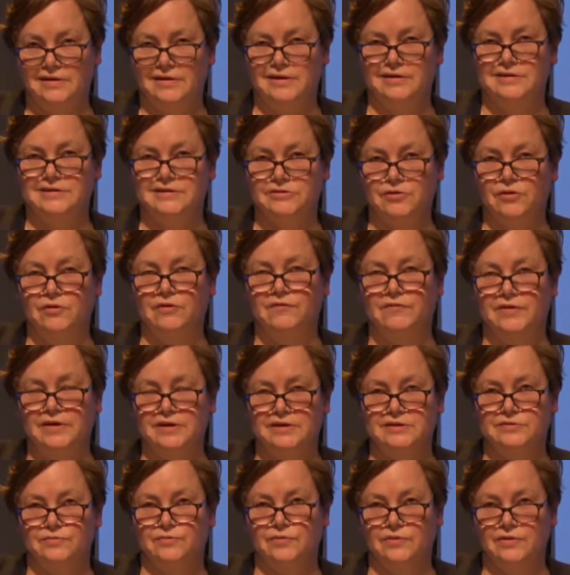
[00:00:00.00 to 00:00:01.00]
in
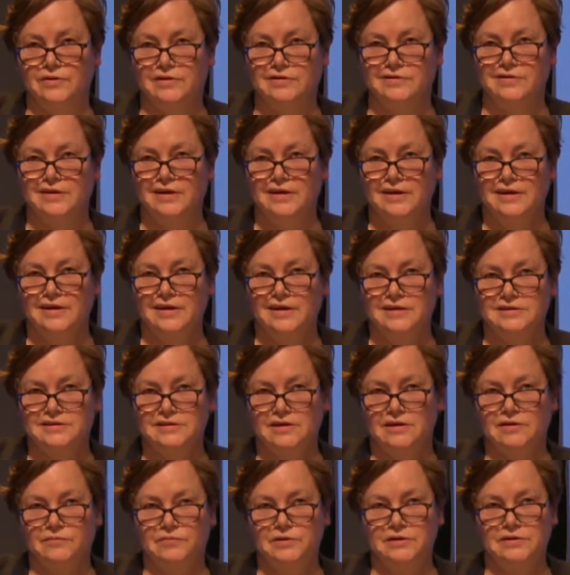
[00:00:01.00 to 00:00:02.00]
Solveig's work. It's
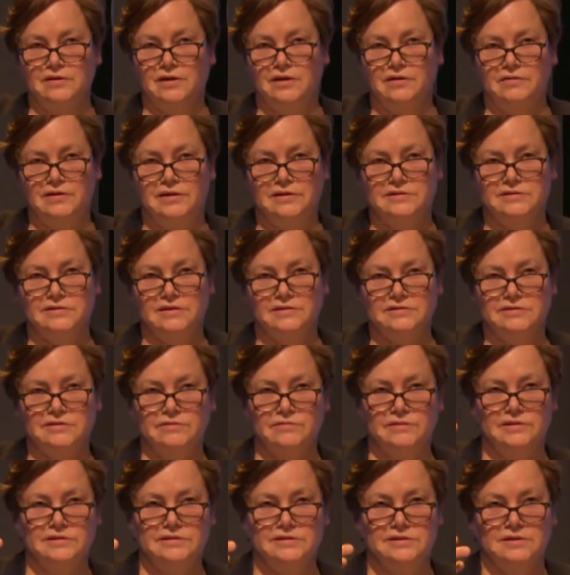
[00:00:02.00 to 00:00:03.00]
always oh, it's also
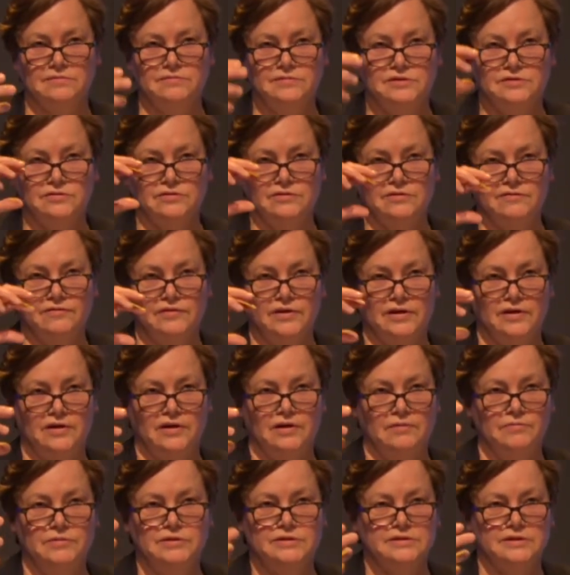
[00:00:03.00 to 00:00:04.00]
in some sort of
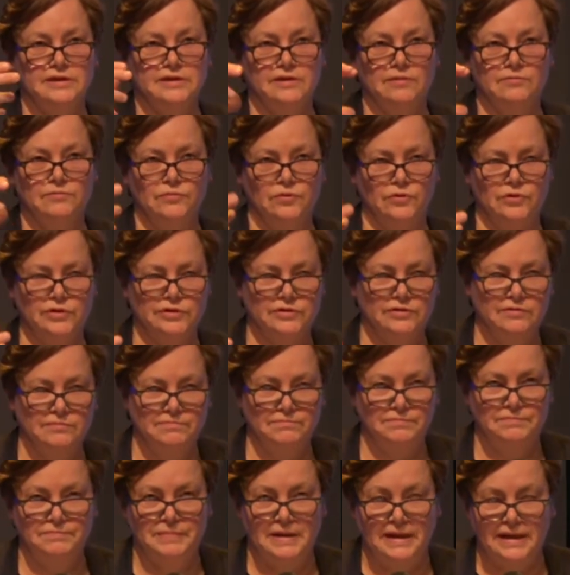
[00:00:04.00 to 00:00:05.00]
almost like a mortal
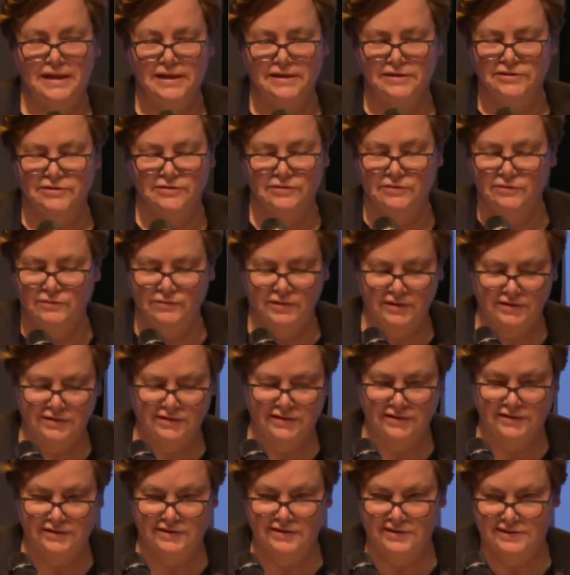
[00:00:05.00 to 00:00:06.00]
battle with
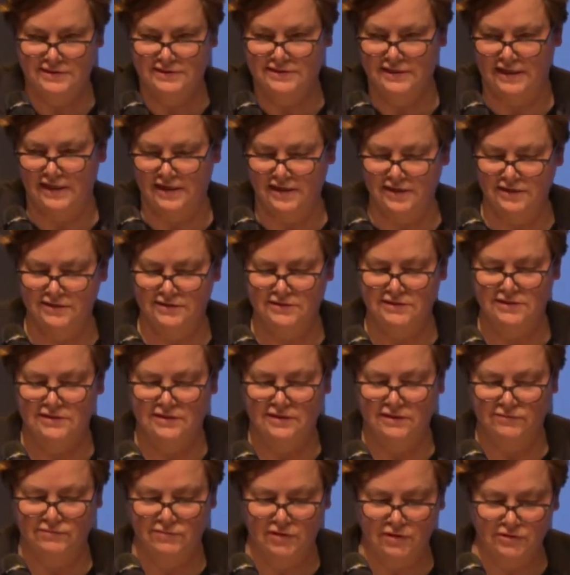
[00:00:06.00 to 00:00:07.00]
like the sand and
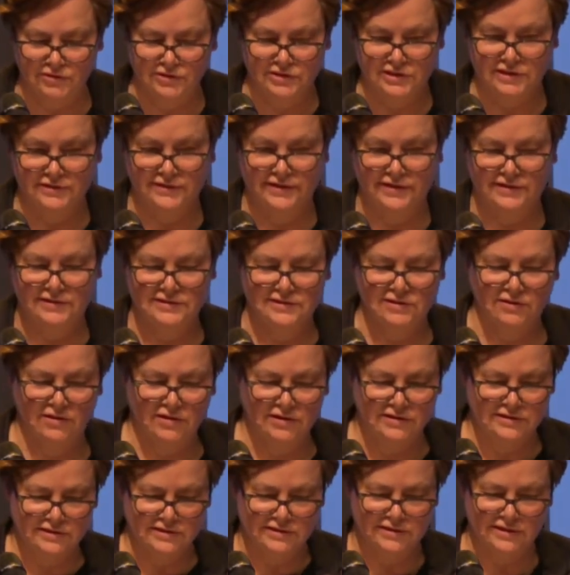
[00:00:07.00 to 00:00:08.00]
the erosion that is
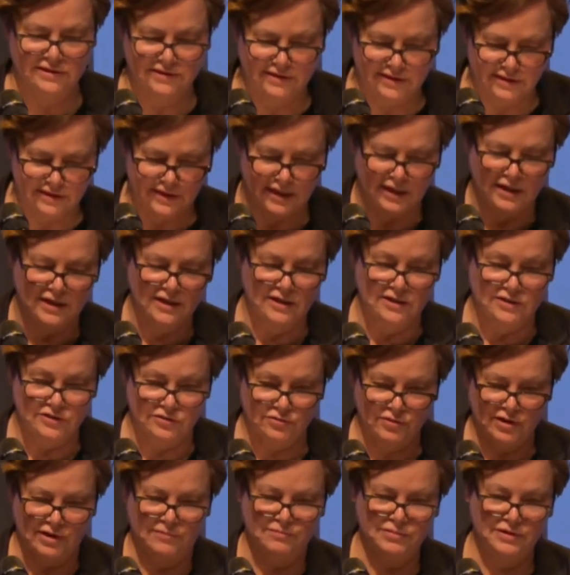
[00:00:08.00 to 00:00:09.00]
constantly
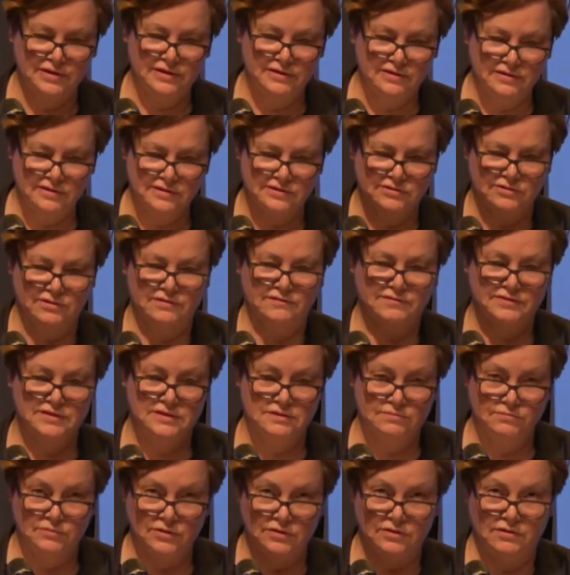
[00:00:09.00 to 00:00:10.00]
troubling this sort of
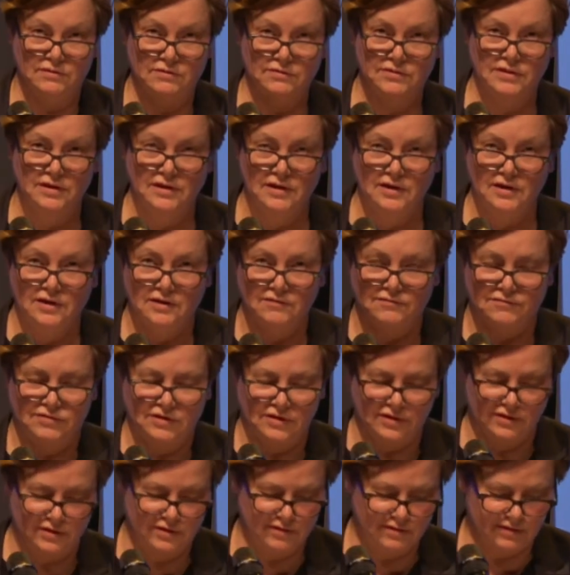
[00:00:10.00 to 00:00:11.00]
smooth
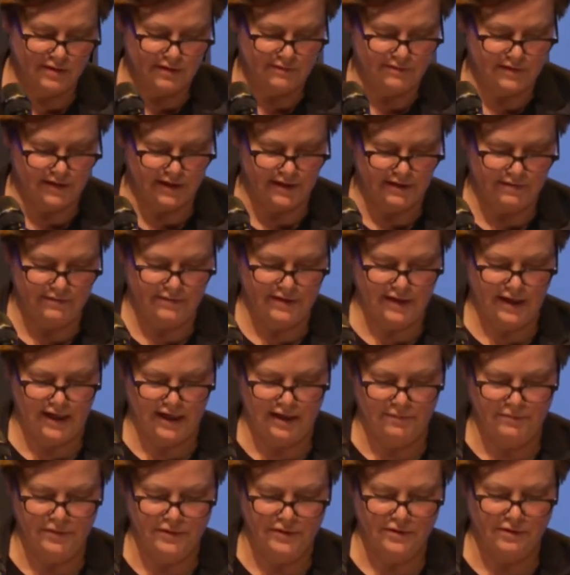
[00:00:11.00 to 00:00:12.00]
flow of kind of
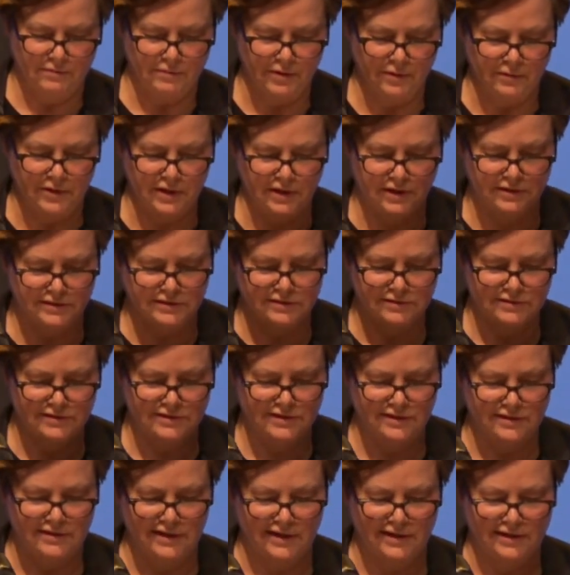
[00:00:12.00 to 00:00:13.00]
capital. But we also
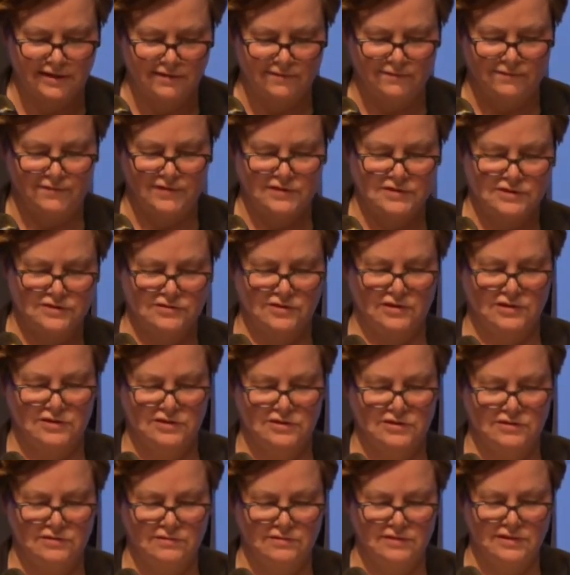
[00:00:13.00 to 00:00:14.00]
see that
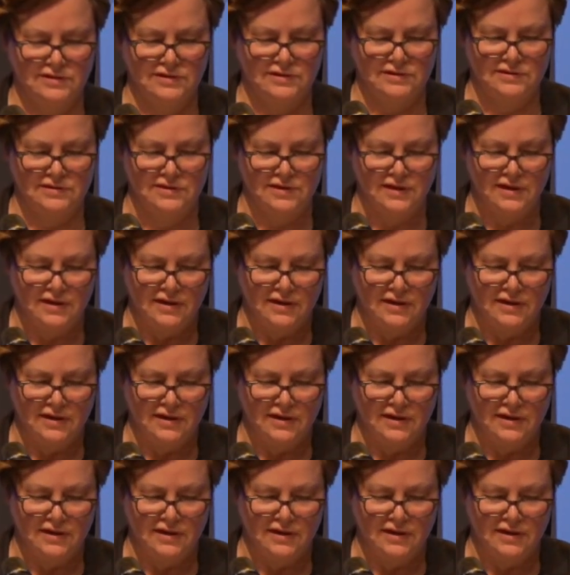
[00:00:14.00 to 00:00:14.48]
infrastructure in